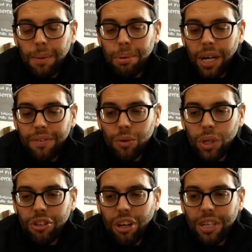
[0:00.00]
But if you
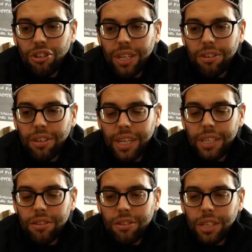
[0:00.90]
want to change any
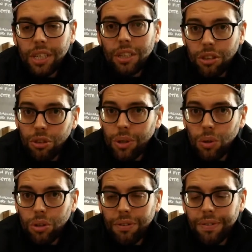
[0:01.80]
settings, do it
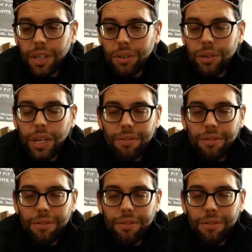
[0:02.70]
all on your phone.